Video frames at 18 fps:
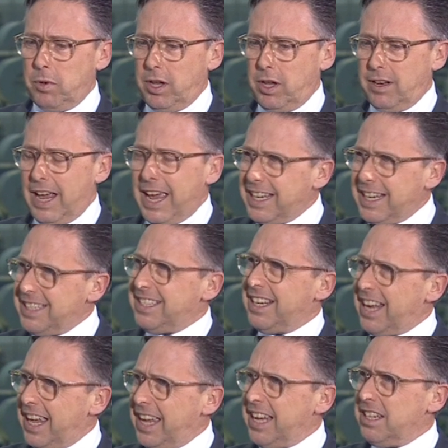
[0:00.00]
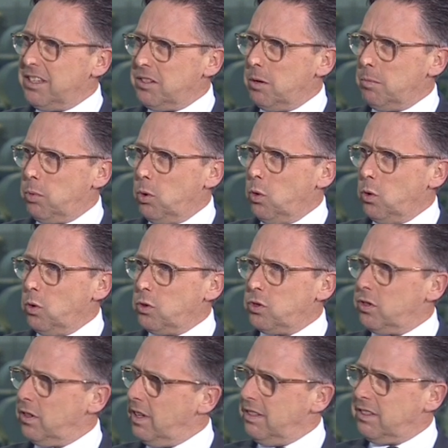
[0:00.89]
But any delays at
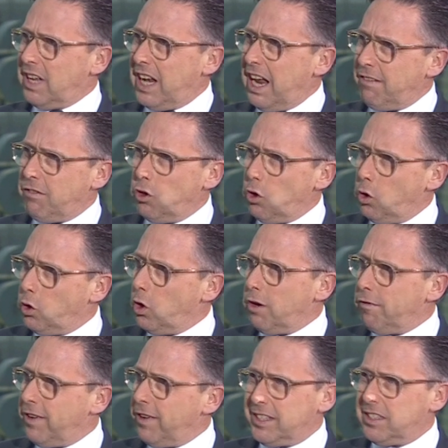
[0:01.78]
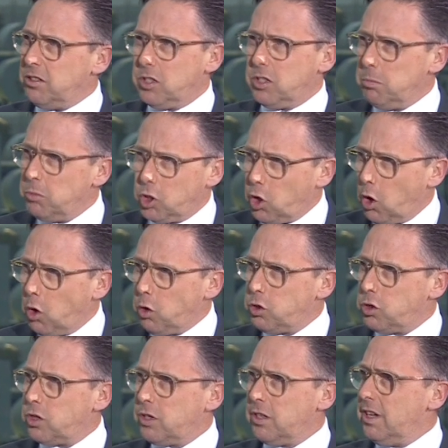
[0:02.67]
ports is going to have a knock on effect in terms of
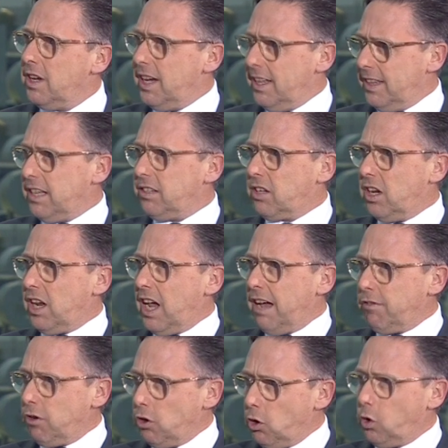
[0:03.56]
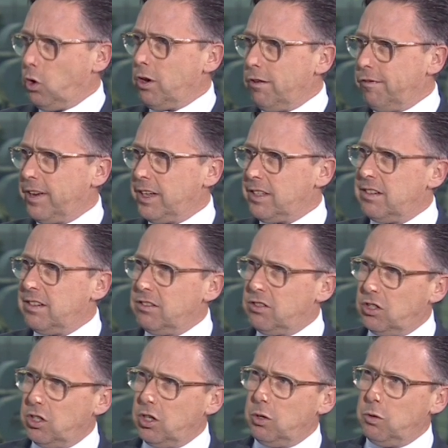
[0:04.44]
cost, and that's going to have a knock on
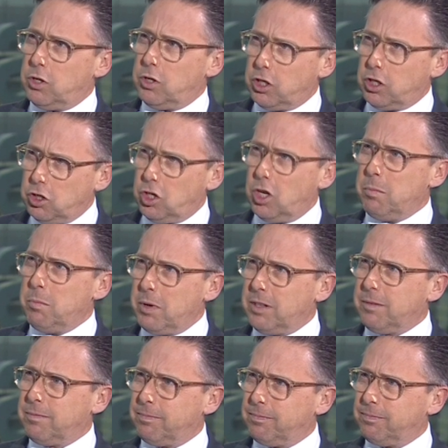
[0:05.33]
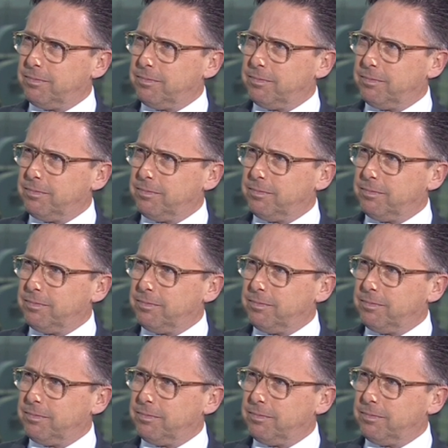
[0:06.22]
effect to the consumer.